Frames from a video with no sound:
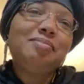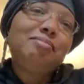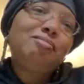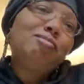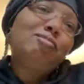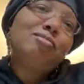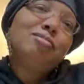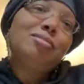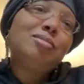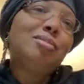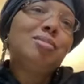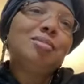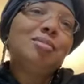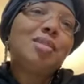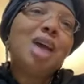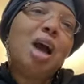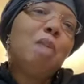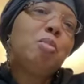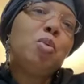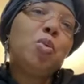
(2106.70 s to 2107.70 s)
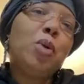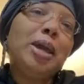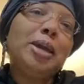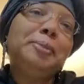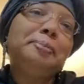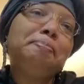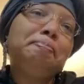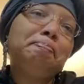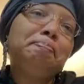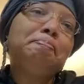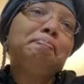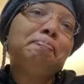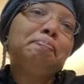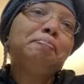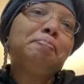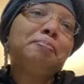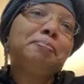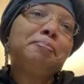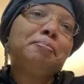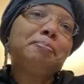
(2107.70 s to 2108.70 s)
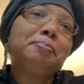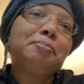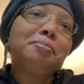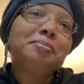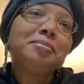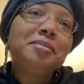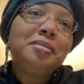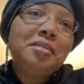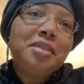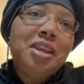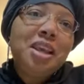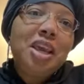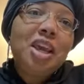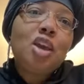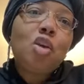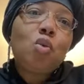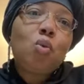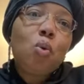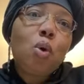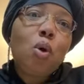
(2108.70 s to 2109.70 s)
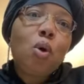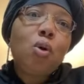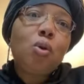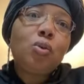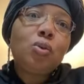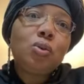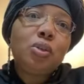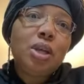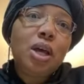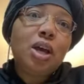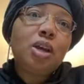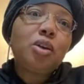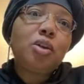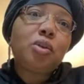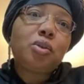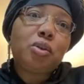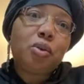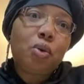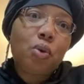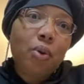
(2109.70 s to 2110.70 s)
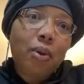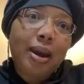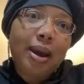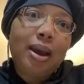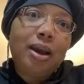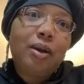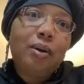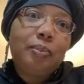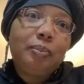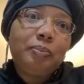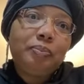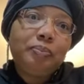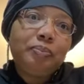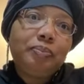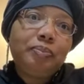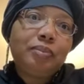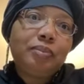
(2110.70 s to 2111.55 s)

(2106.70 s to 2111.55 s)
know, I'm, gonna wait. awake. I'm gonna sacrifice mine. It grows under the ground,